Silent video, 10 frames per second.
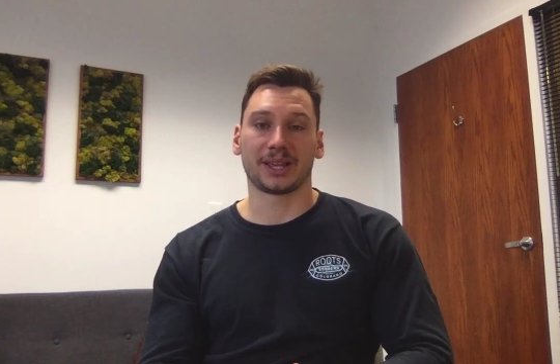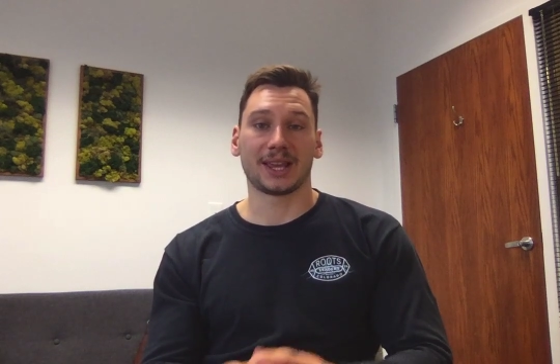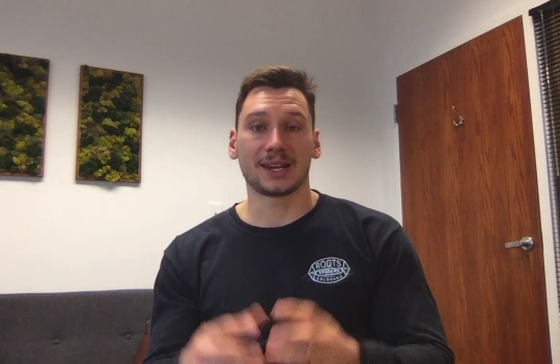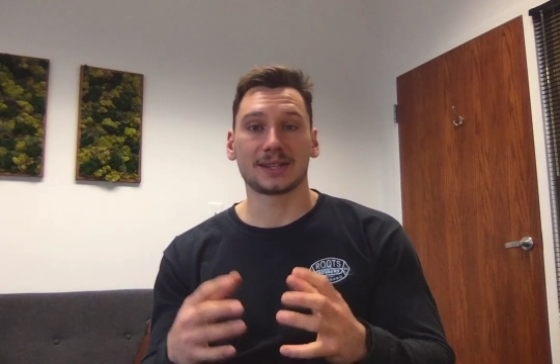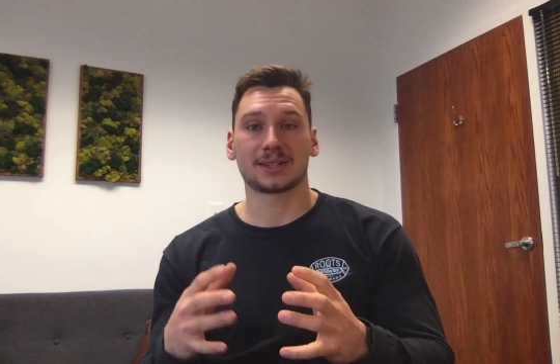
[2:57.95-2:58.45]

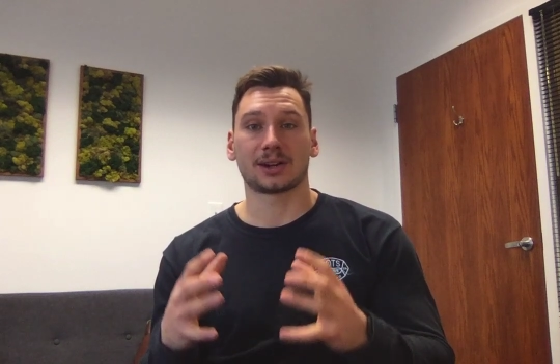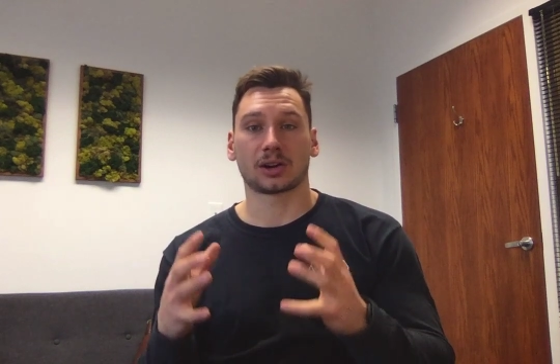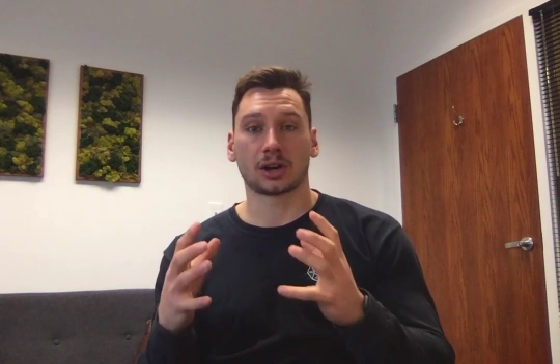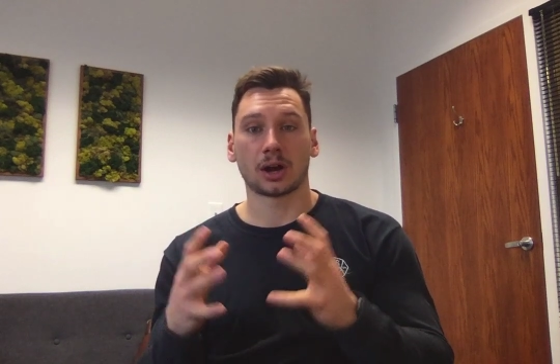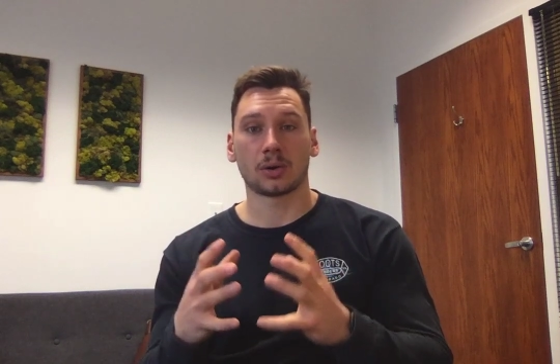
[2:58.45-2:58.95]
it is their
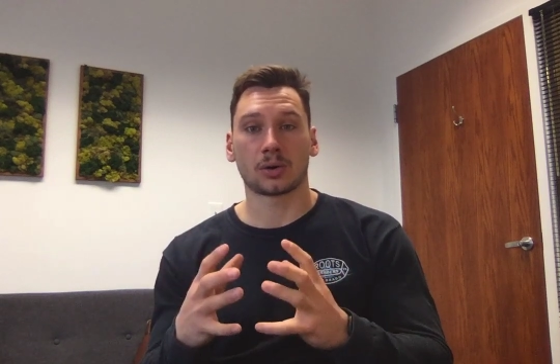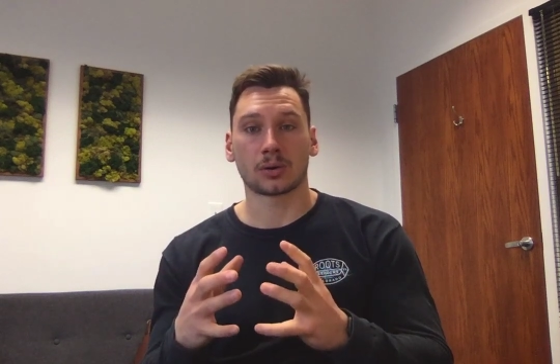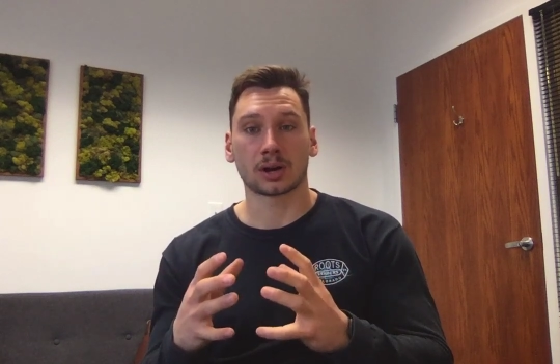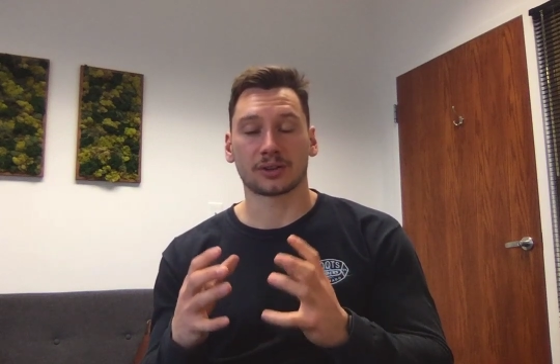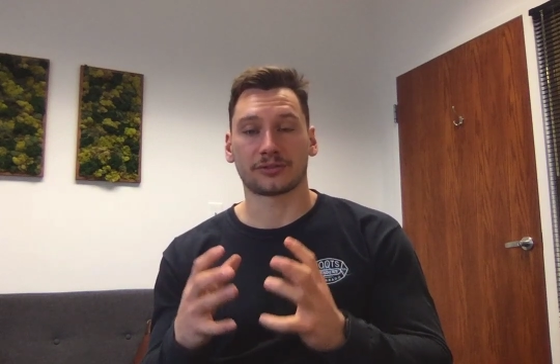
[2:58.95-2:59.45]

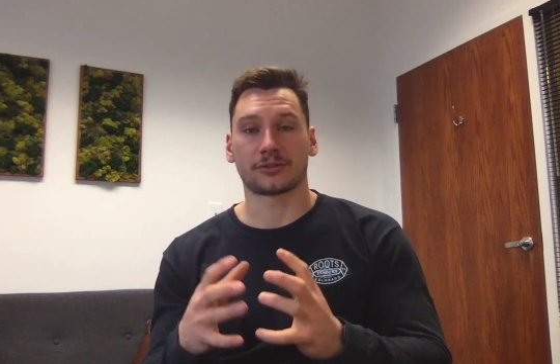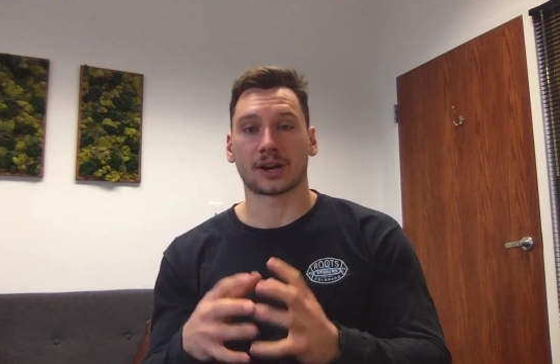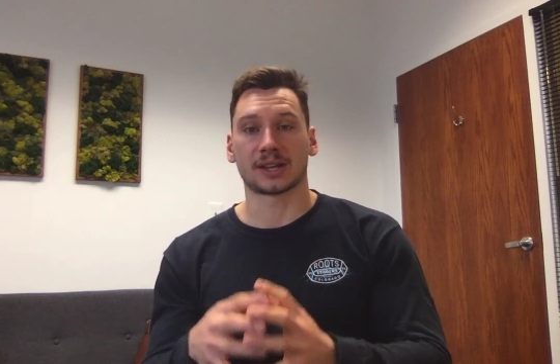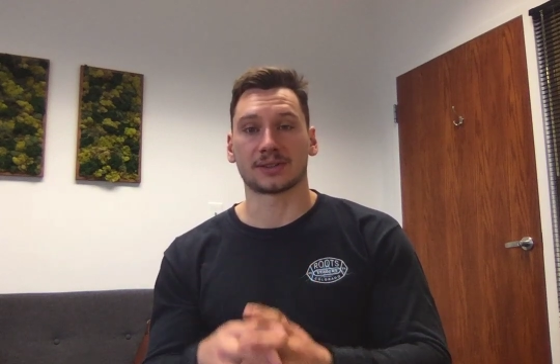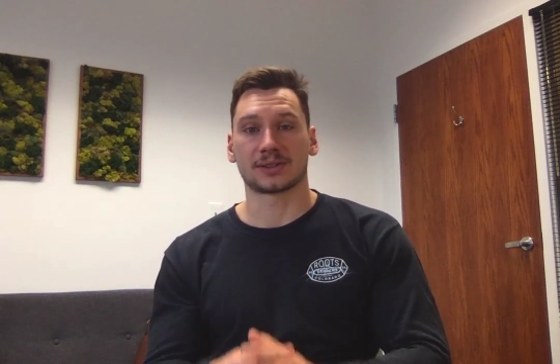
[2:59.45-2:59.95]
cohort of
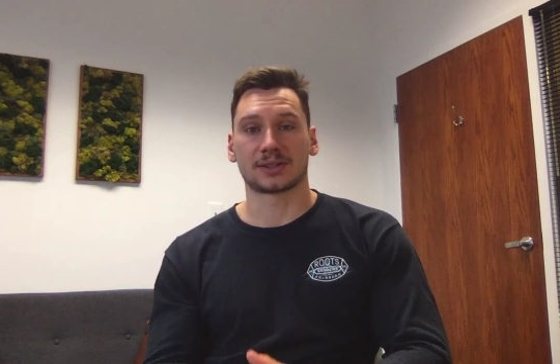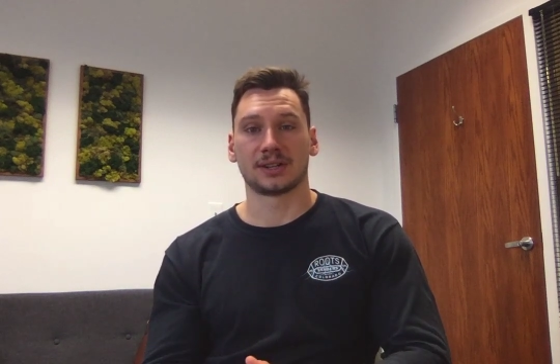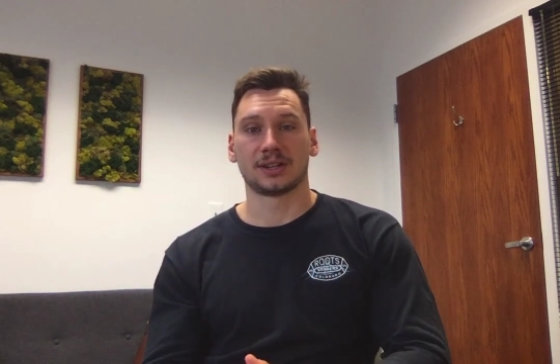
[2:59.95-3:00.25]
friends.